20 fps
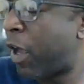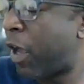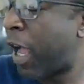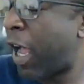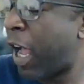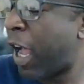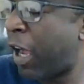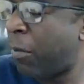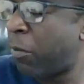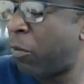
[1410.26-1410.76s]

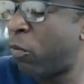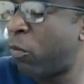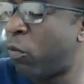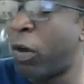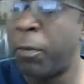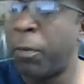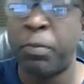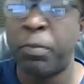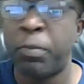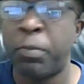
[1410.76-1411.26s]

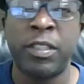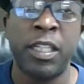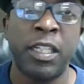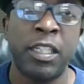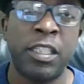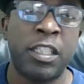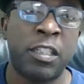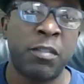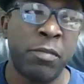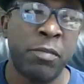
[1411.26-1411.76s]
What
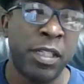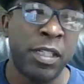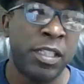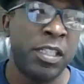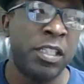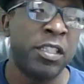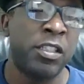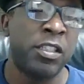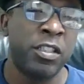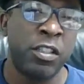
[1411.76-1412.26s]
percentage
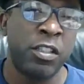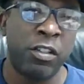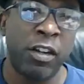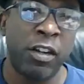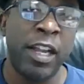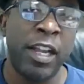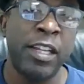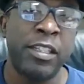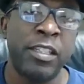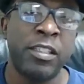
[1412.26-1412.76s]
commission do your
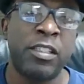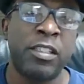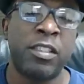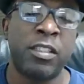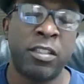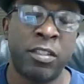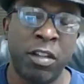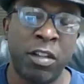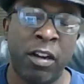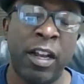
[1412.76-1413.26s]
agents
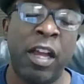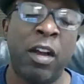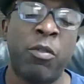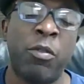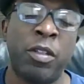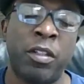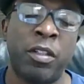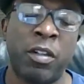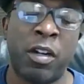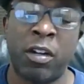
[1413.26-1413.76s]
start out
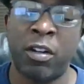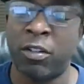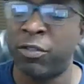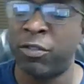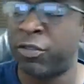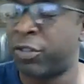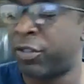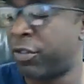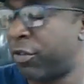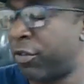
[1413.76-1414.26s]
with,
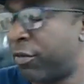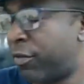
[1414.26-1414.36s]
Carlos?